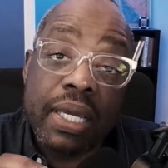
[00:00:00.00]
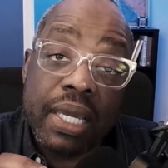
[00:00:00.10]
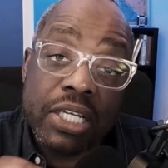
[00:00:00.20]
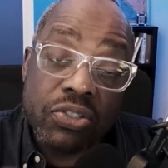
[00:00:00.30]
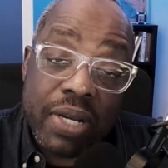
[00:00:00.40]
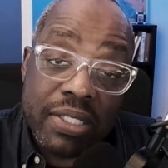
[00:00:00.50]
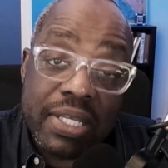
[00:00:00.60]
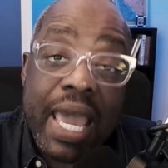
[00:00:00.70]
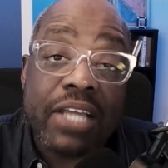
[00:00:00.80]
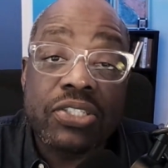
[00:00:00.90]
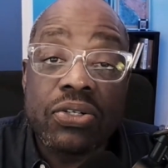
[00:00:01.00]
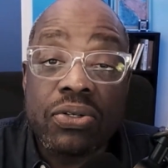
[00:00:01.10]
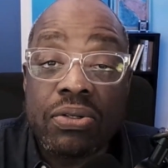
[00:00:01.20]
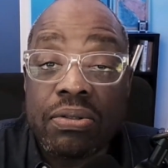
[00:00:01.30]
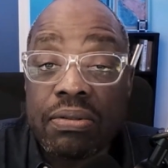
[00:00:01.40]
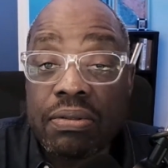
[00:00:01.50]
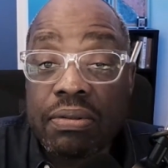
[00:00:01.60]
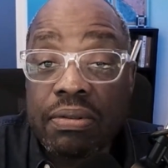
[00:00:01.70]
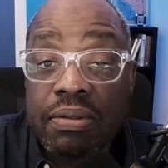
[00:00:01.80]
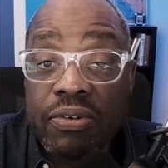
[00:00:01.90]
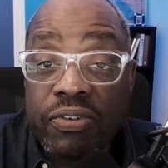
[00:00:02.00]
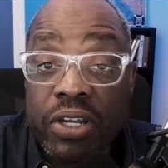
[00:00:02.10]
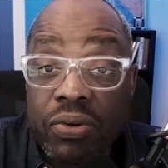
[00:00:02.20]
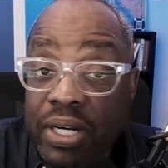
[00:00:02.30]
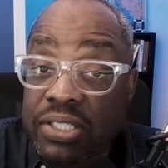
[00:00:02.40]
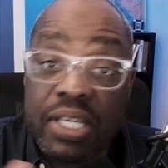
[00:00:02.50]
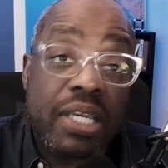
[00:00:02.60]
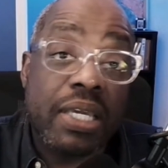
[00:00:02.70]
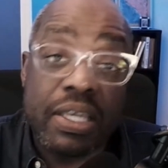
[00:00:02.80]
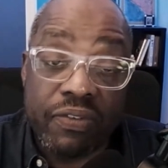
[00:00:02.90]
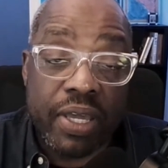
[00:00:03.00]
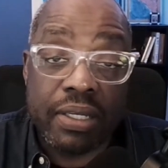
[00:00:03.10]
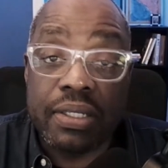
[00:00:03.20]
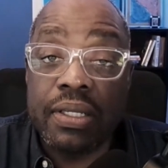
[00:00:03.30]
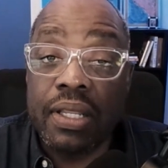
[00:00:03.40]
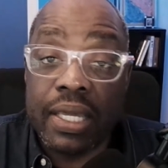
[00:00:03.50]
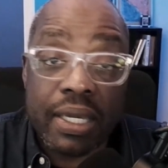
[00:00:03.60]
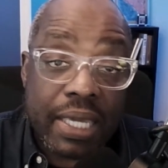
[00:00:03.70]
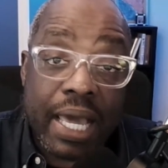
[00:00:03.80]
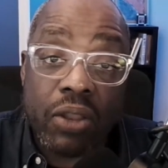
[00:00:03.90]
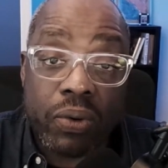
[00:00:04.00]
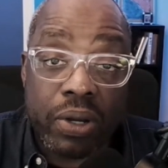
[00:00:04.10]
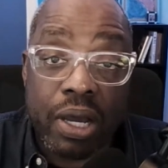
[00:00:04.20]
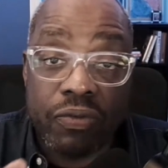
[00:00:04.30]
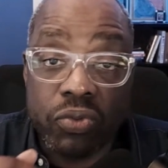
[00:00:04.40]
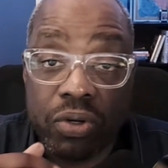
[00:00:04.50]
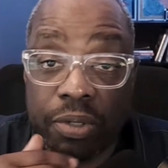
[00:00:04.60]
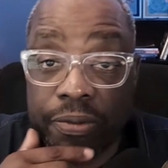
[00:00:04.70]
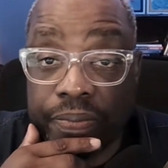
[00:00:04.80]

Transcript: a transactional fundraising event like a gala or a golf tournament.